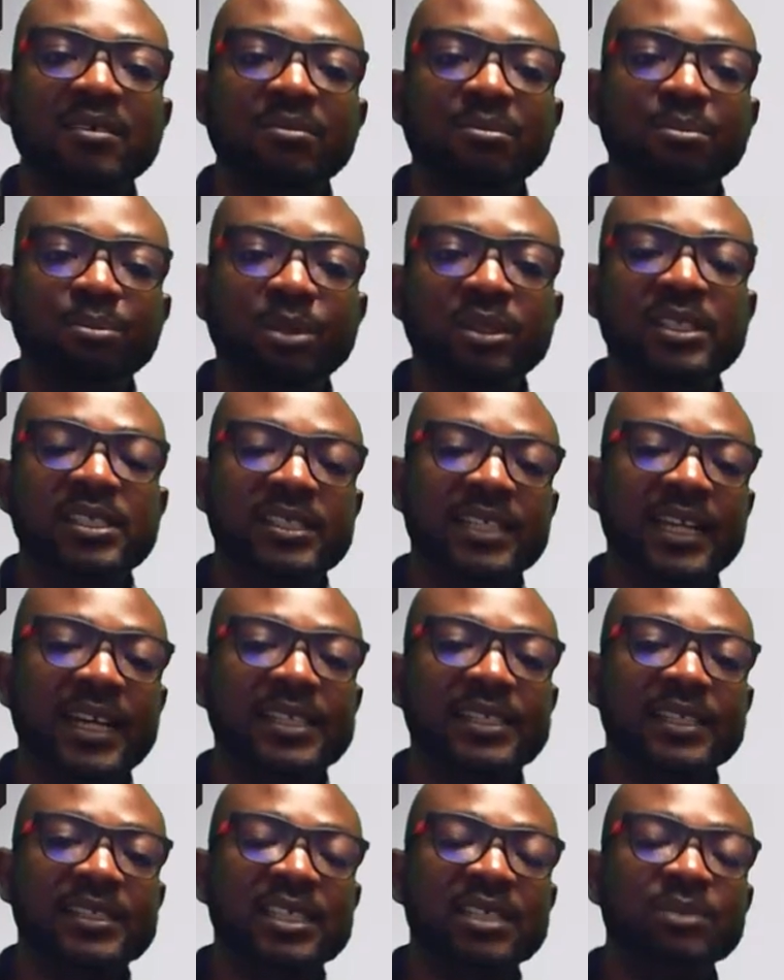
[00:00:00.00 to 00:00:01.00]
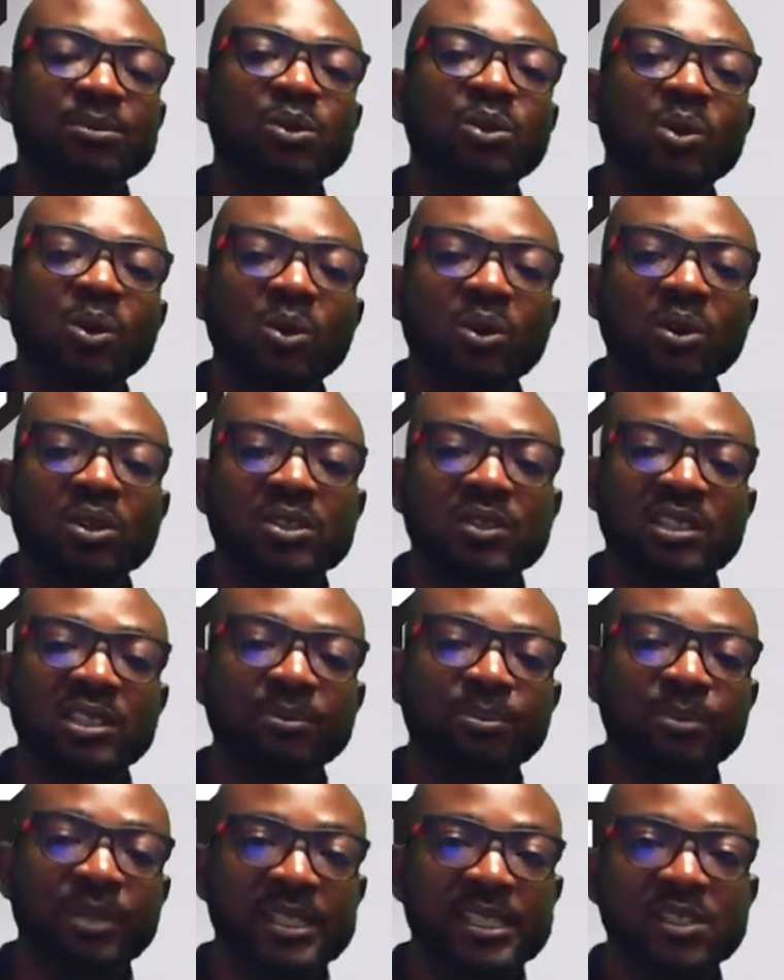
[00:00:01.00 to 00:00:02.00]
Both designs assemble cohorts on the
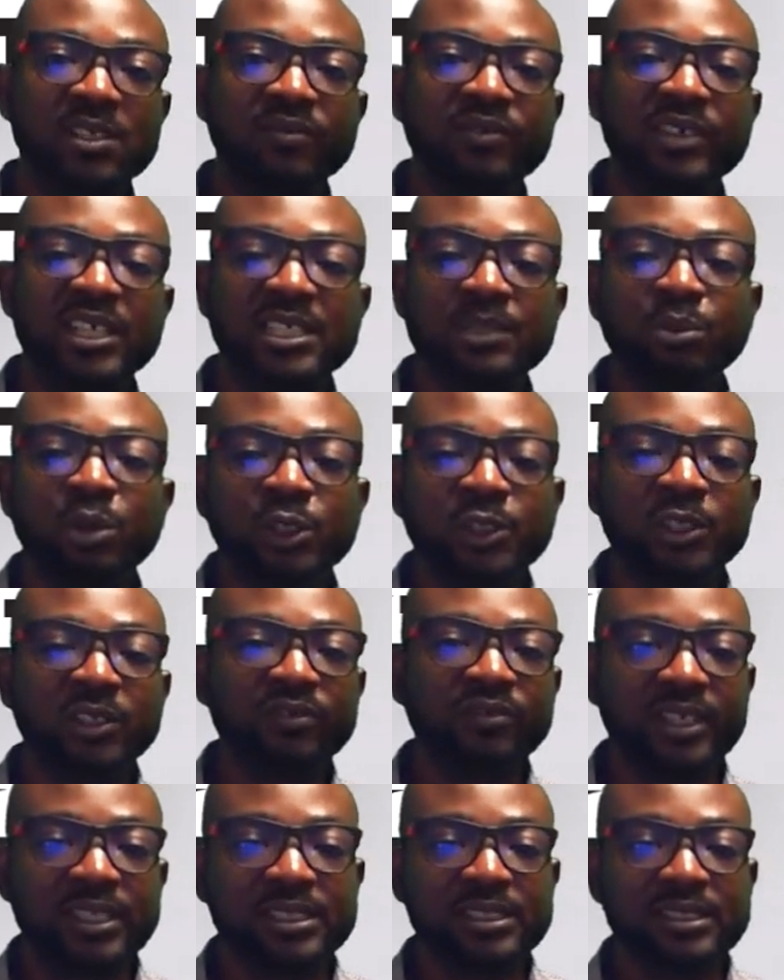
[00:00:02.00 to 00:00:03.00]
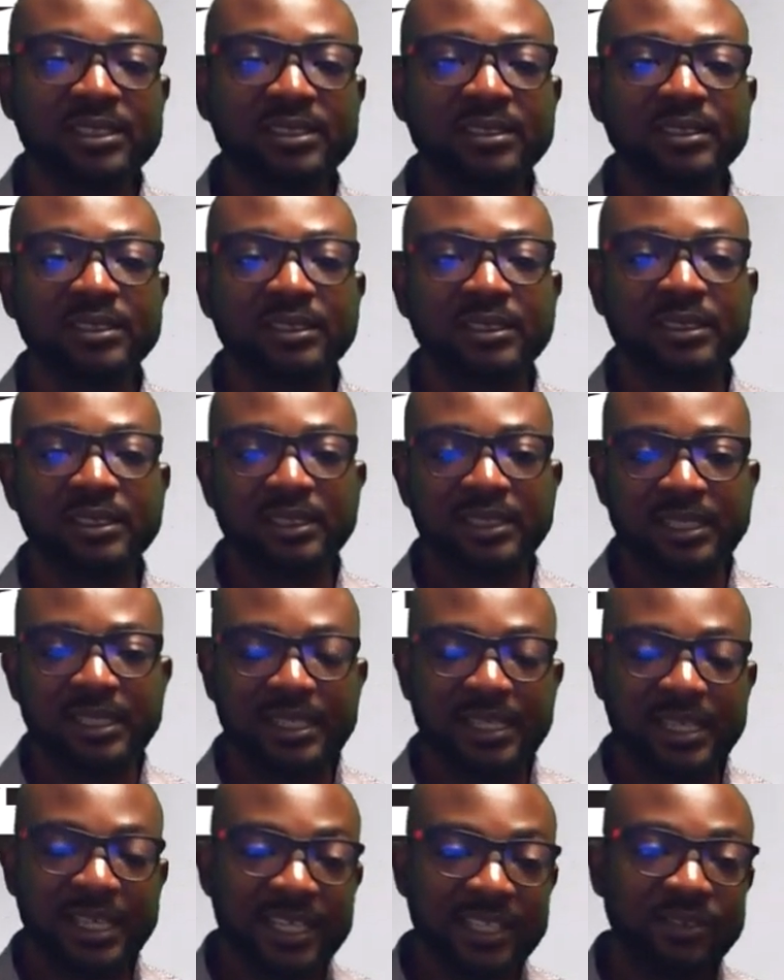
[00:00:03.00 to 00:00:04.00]
basis of exposure first.
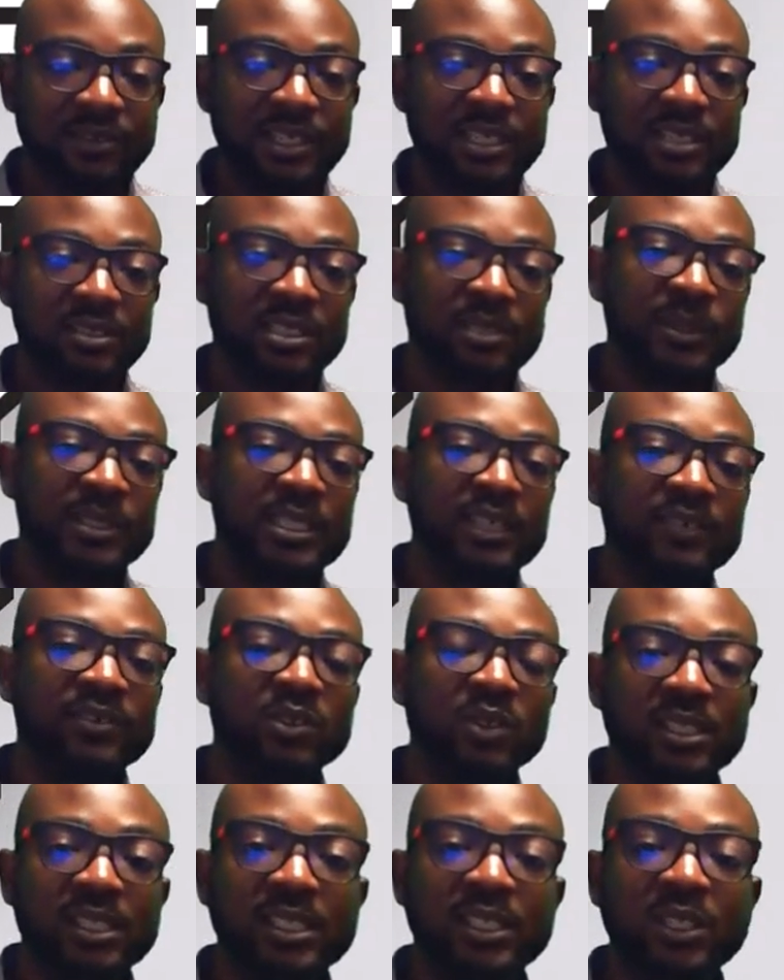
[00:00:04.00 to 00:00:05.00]
In the retrospective study, the